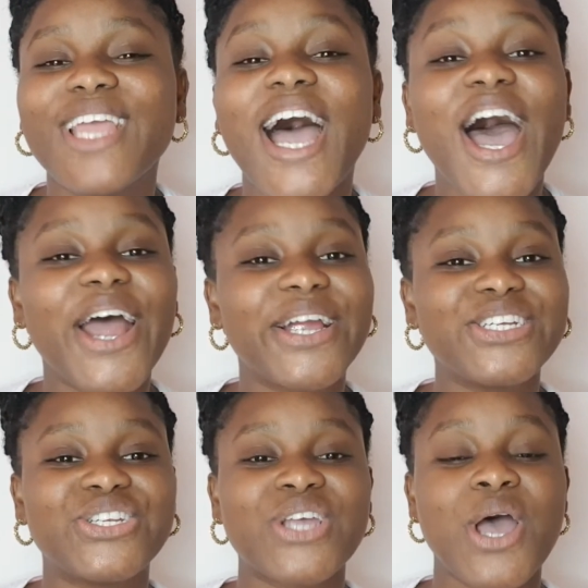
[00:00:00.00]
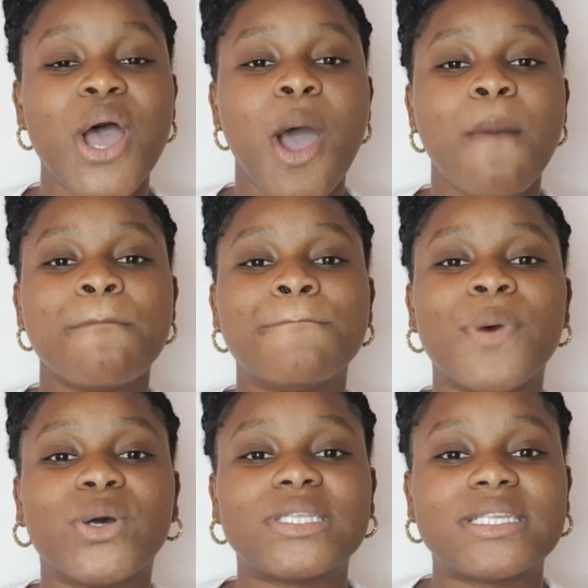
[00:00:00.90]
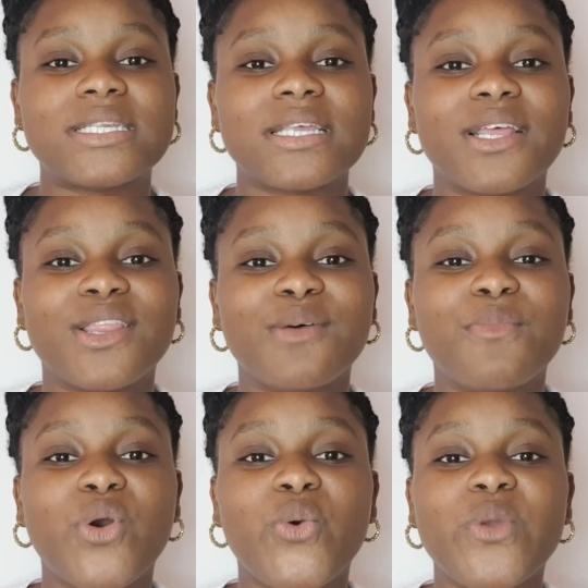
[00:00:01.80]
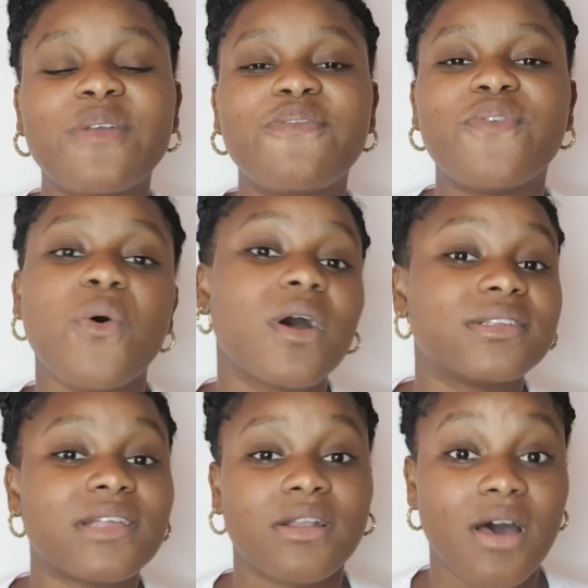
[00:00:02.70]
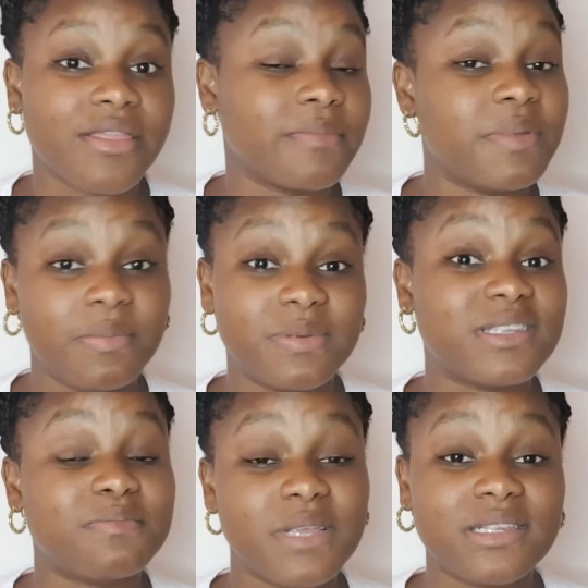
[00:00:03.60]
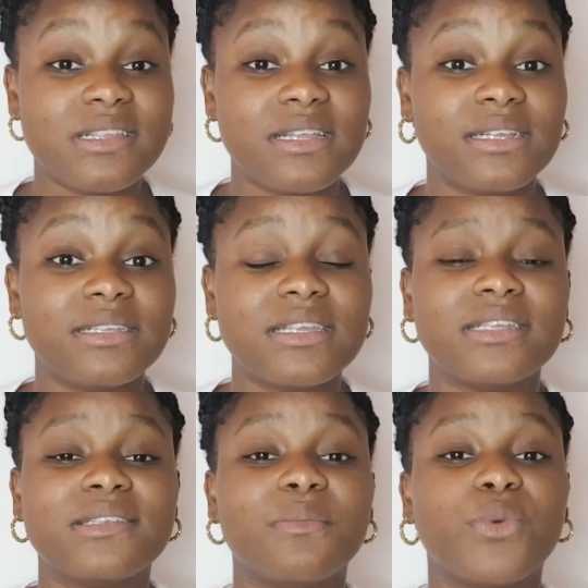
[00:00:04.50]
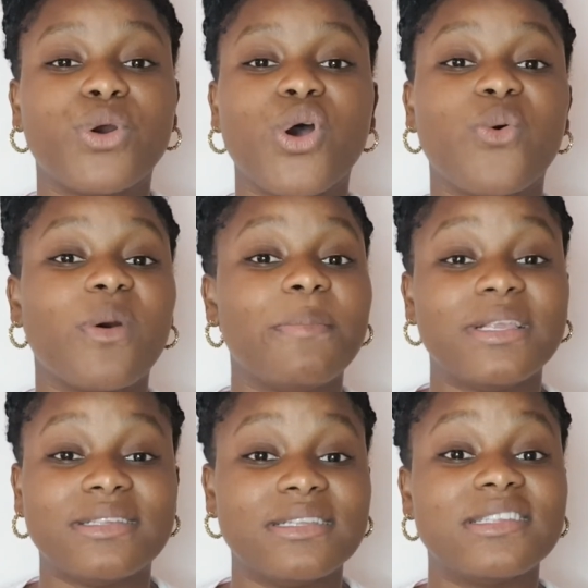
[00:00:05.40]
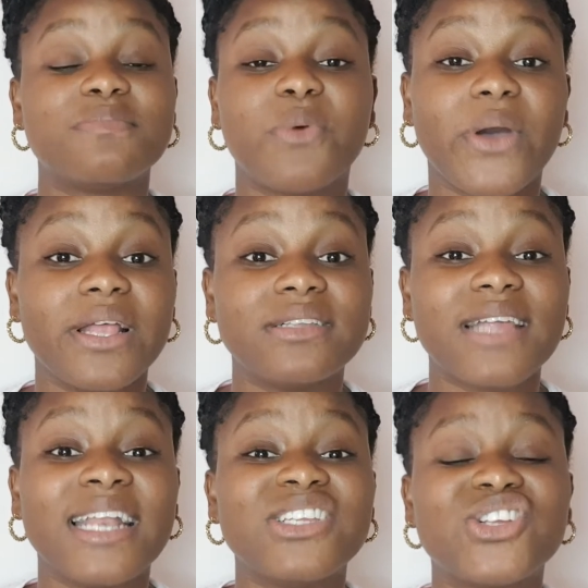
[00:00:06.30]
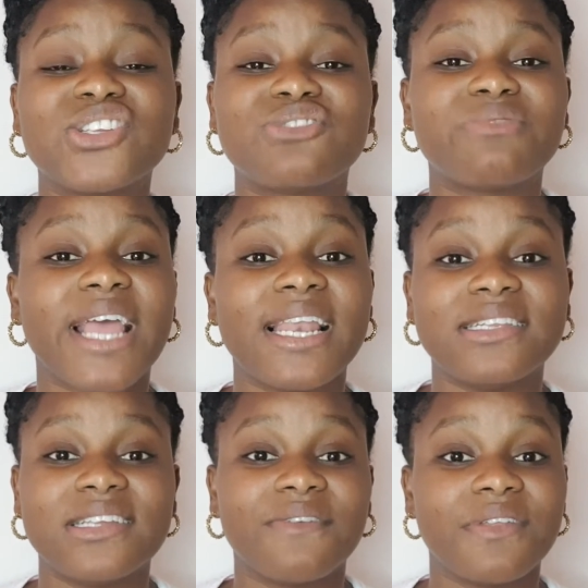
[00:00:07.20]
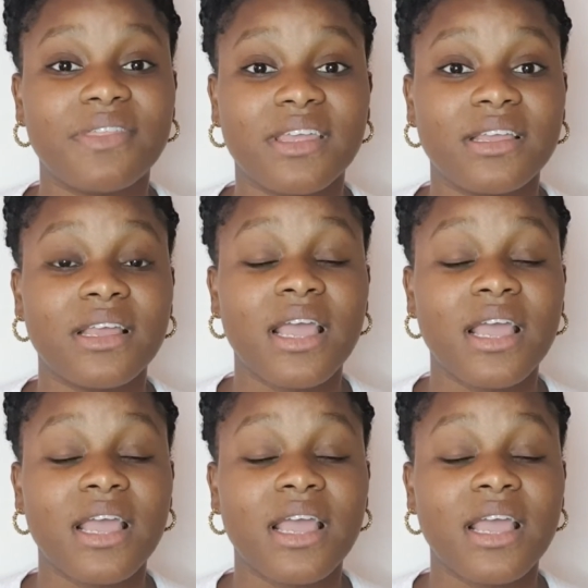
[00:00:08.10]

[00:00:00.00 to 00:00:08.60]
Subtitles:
harsh, but the more we focus on other people's business is the more our business spoils. And it's just the reality of the thing.